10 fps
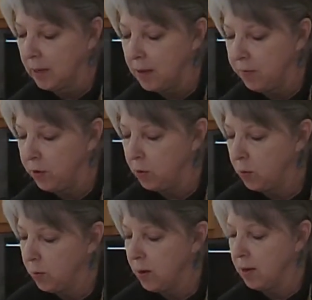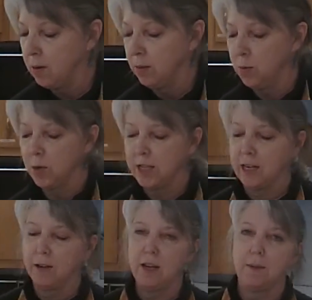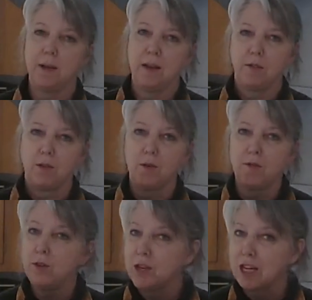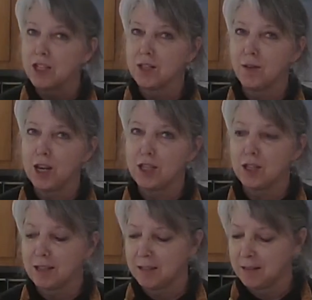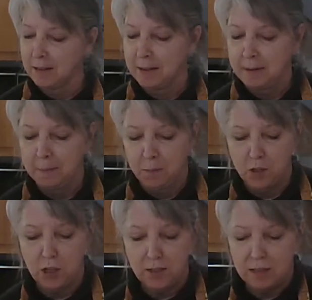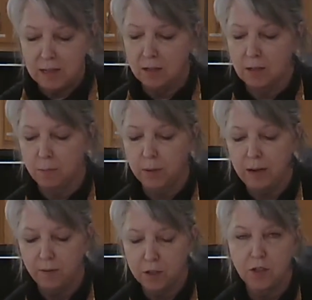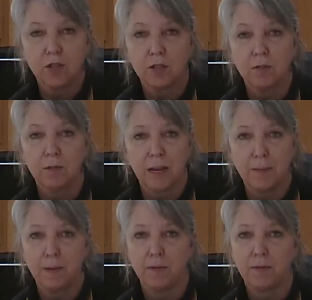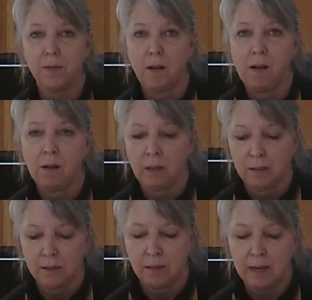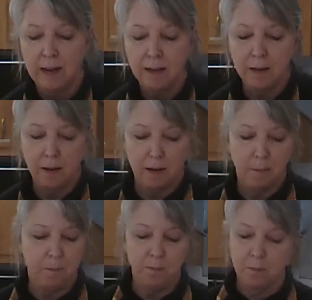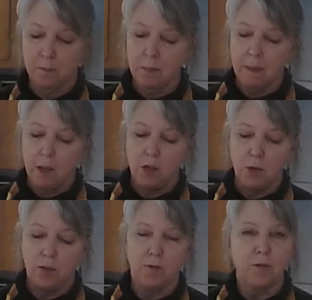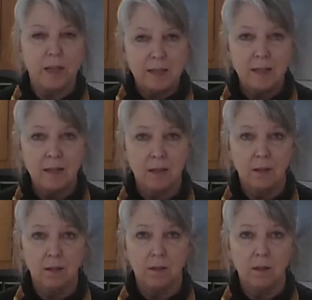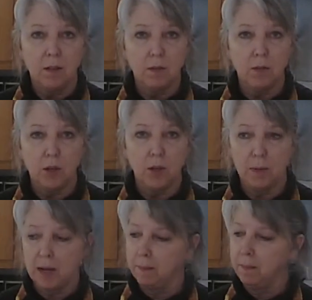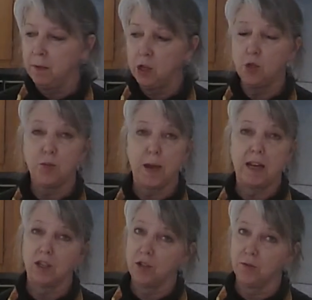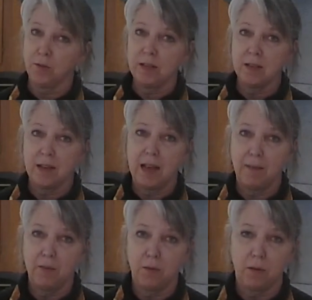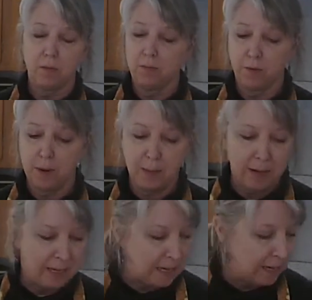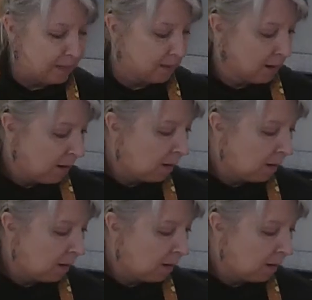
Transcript: If you are a little more daring, you might throw in a few dashes of hot sauce. So you can see it's a pretty versatile type of snack. You can freeze it. You can make a huge batch and freeze it and have it for many, many days.